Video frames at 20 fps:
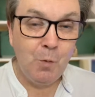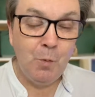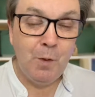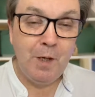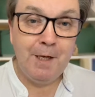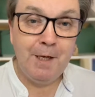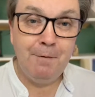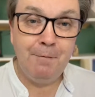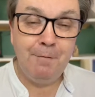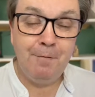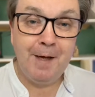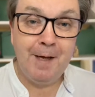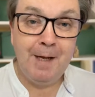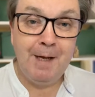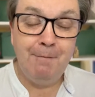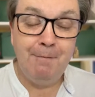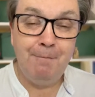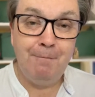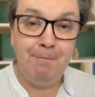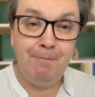where a
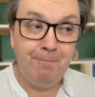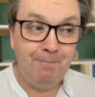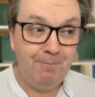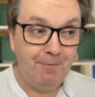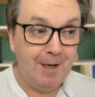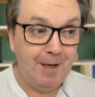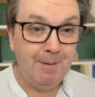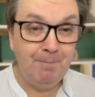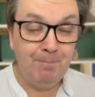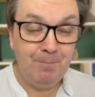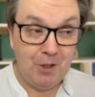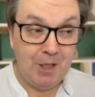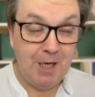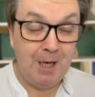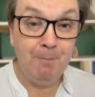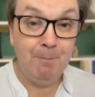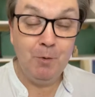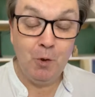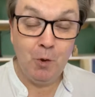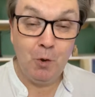fat
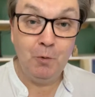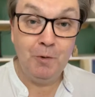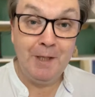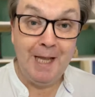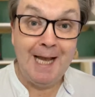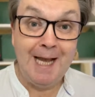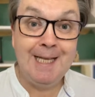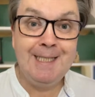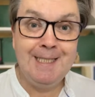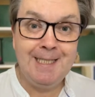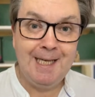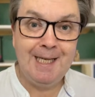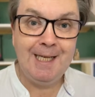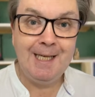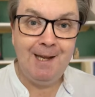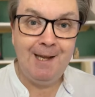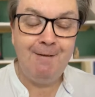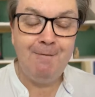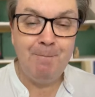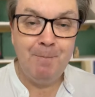chap called Andy
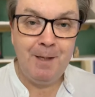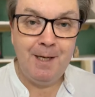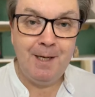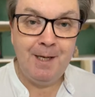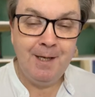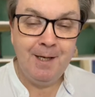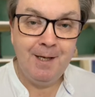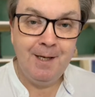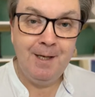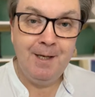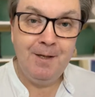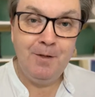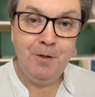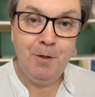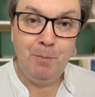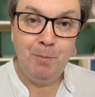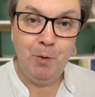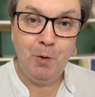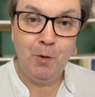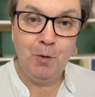gave me
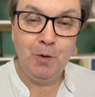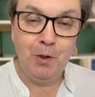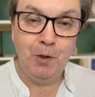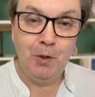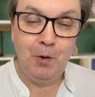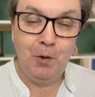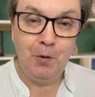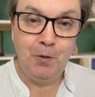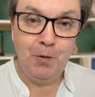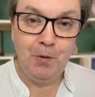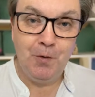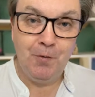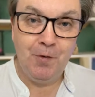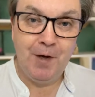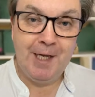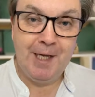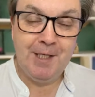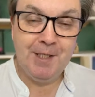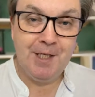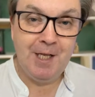the book The Lord of the
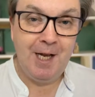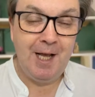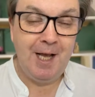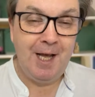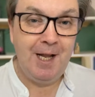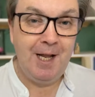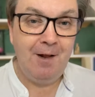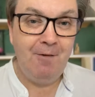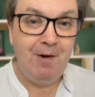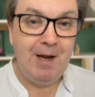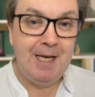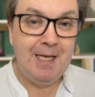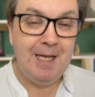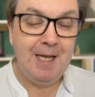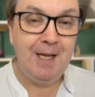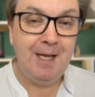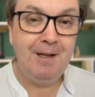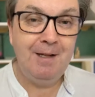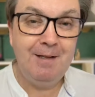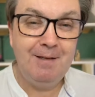Rings, and I read
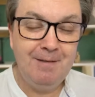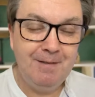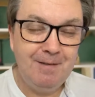it.